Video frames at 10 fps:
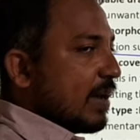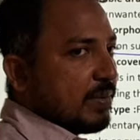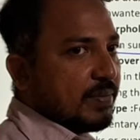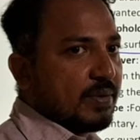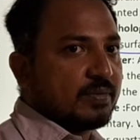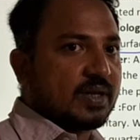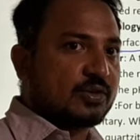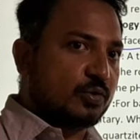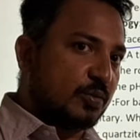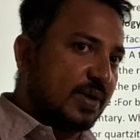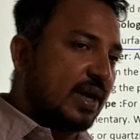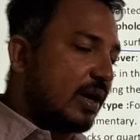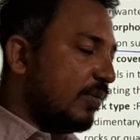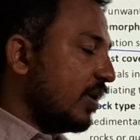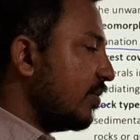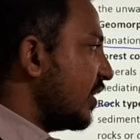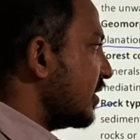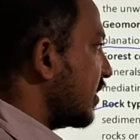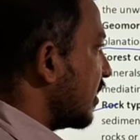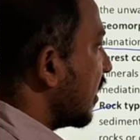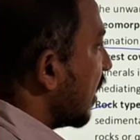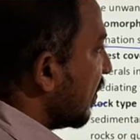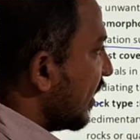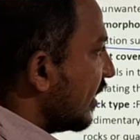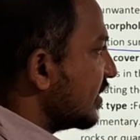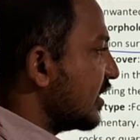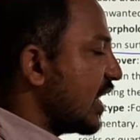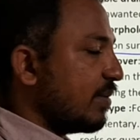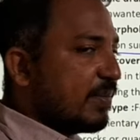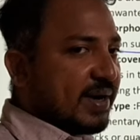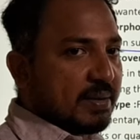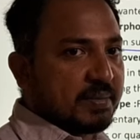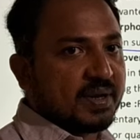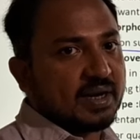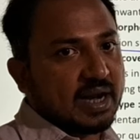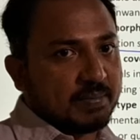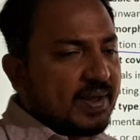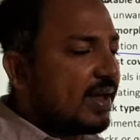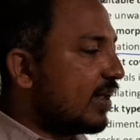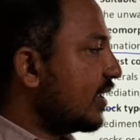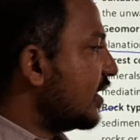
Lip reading: type of rock that should be aluminum rich. It can be igneous, it can be metamorphic, it can be